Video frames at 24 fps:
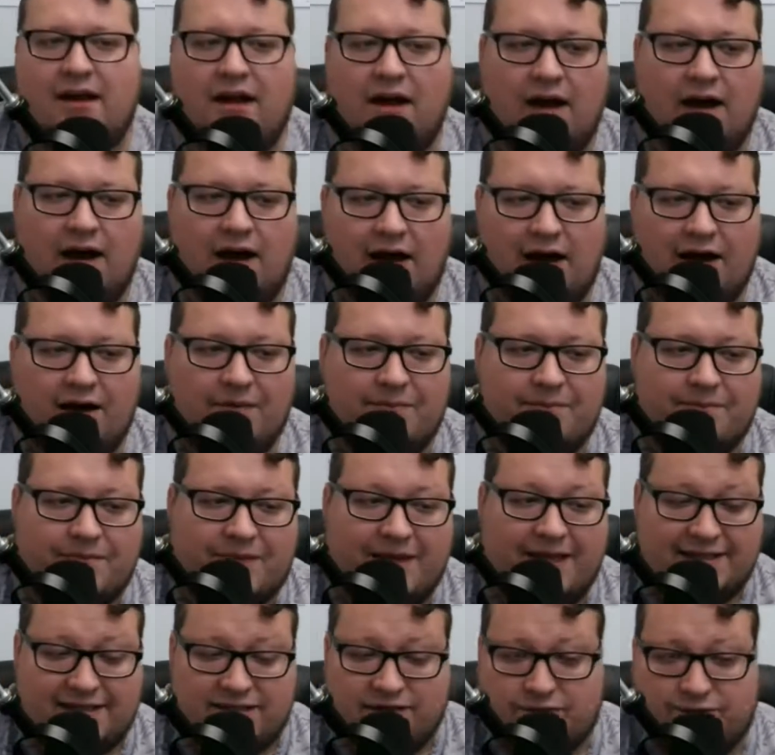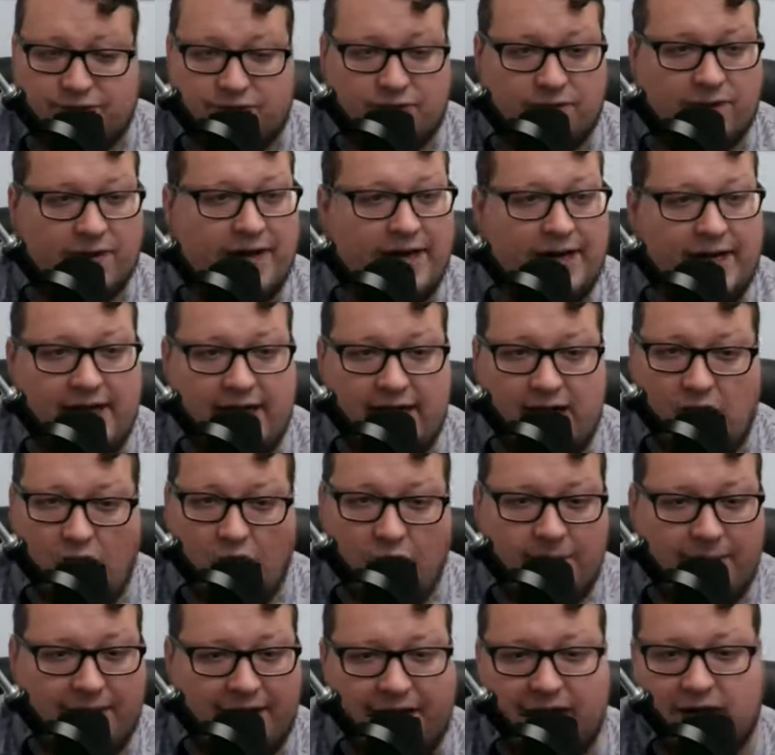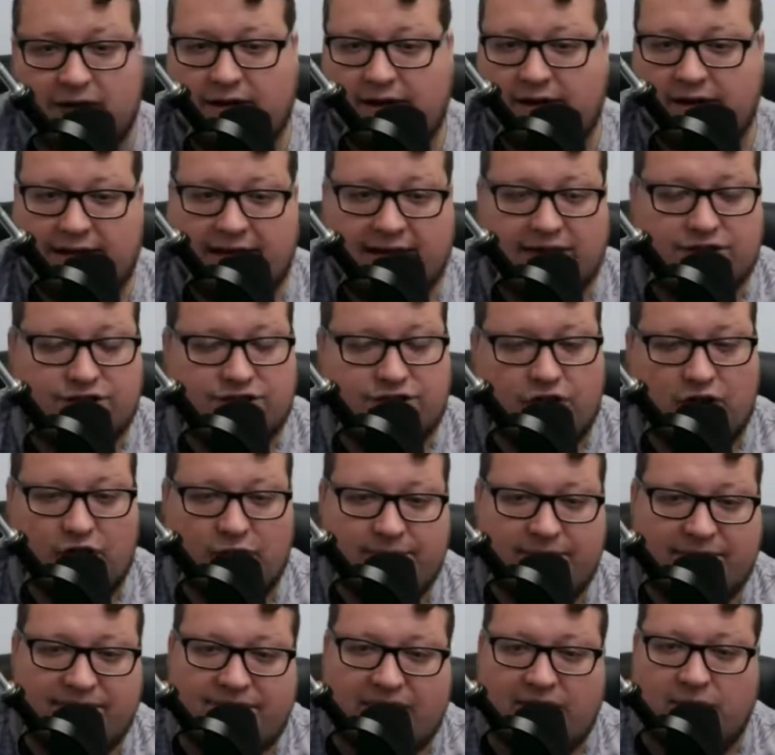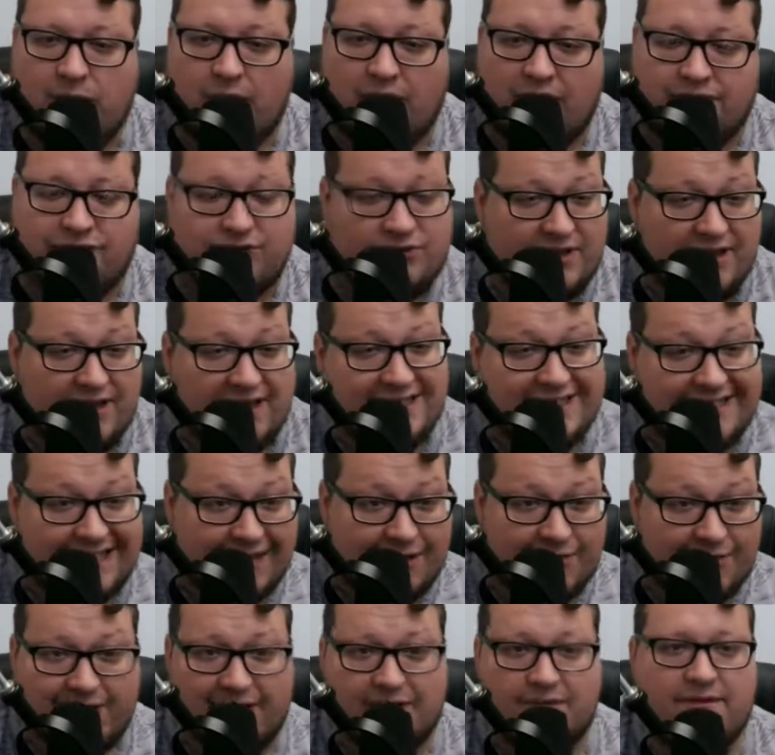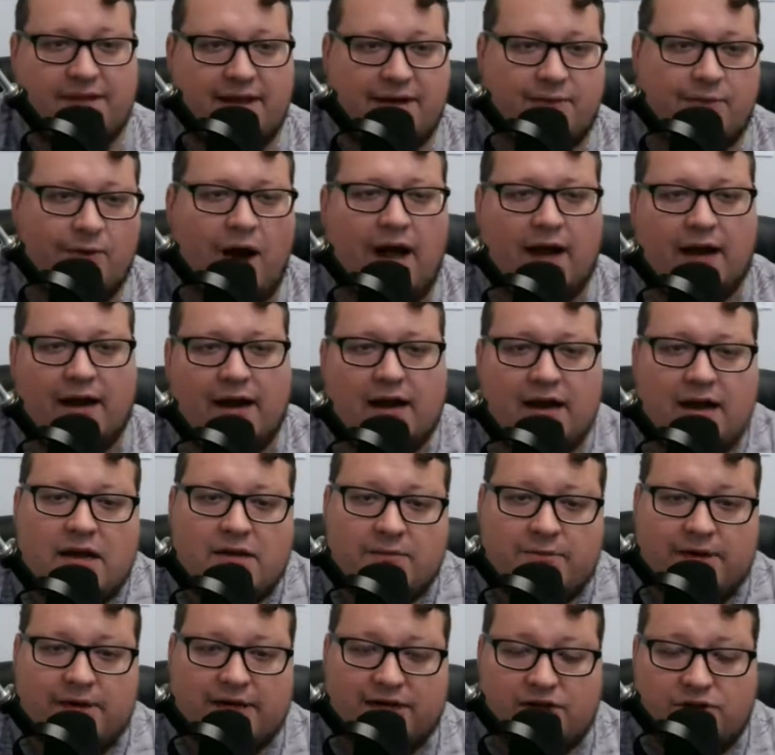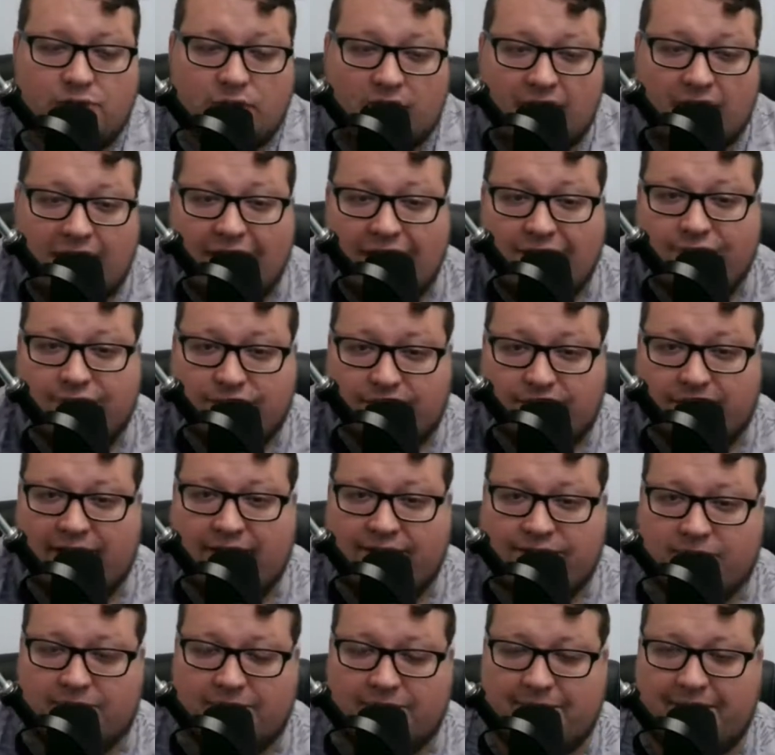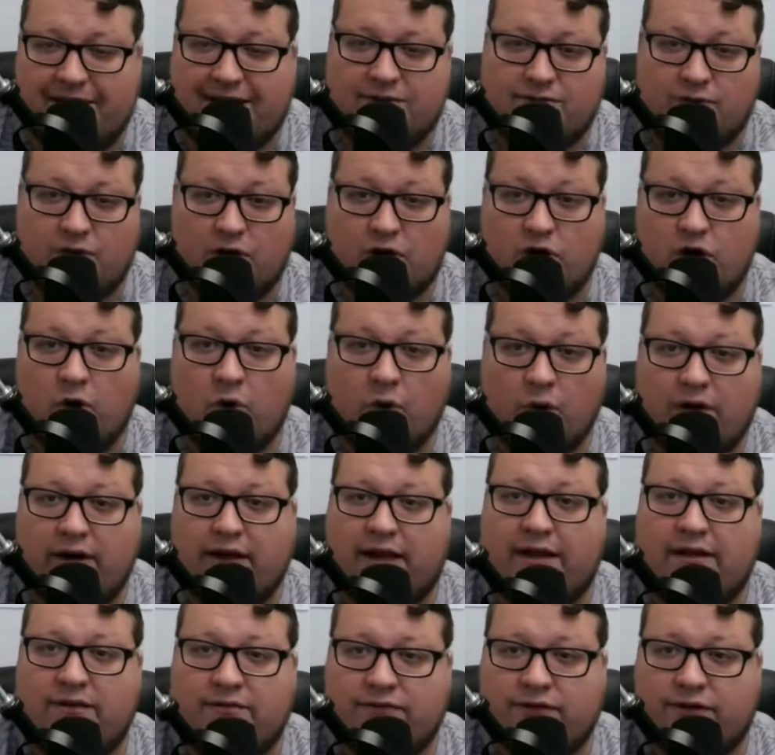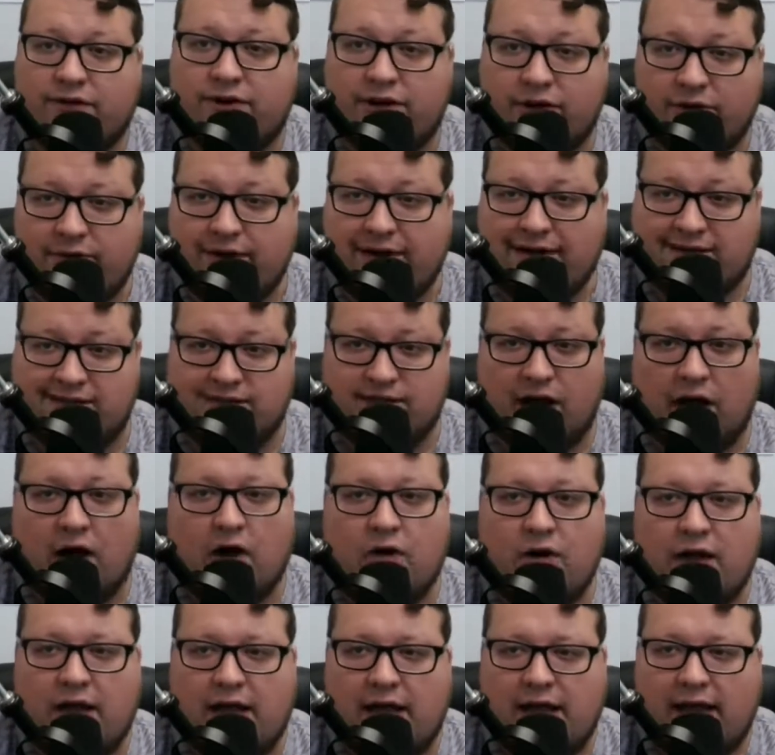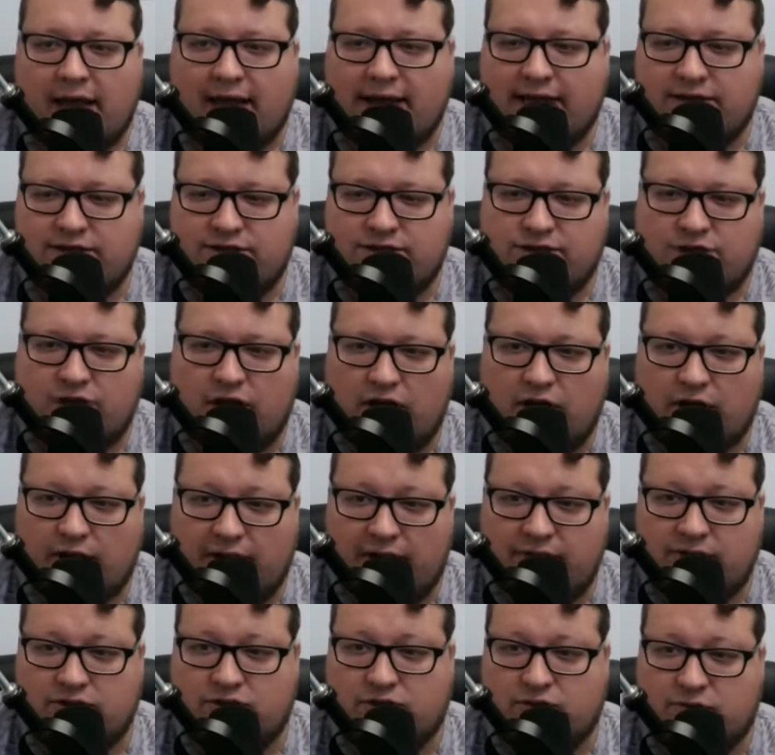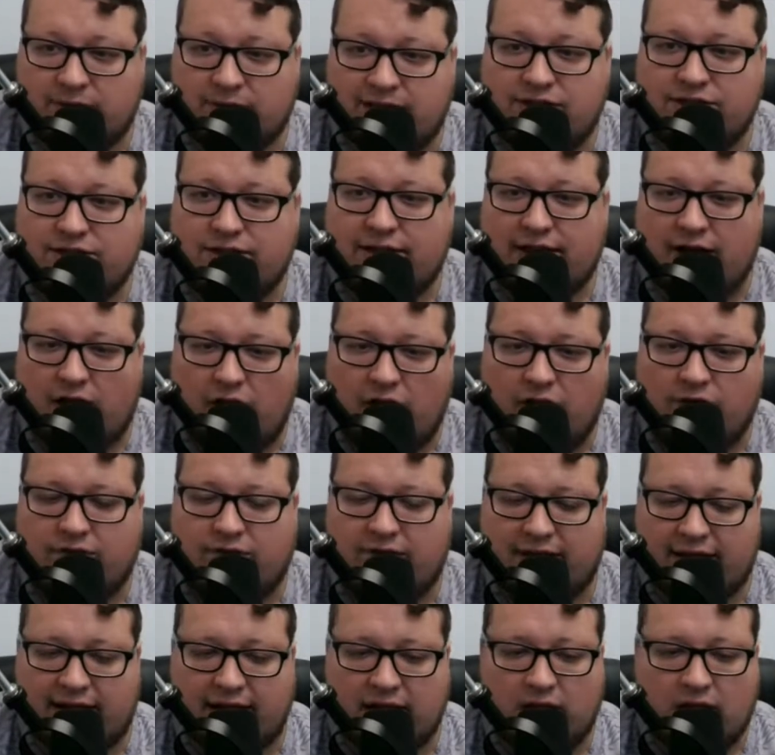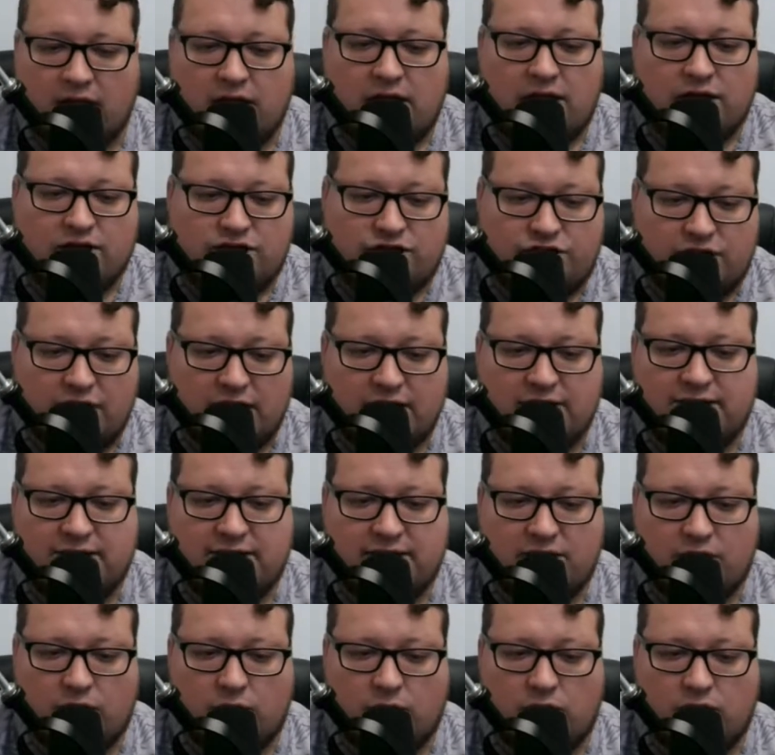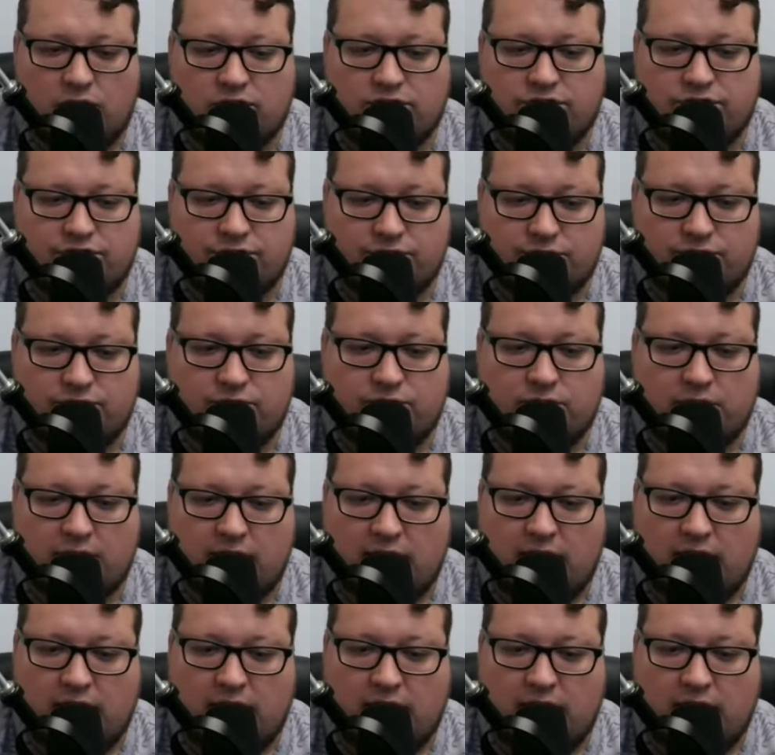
It's a free open area. They can show up if they want to. They can say whatever they want. But you are not free from being recorded for doing so. And so he was originally over there just in order to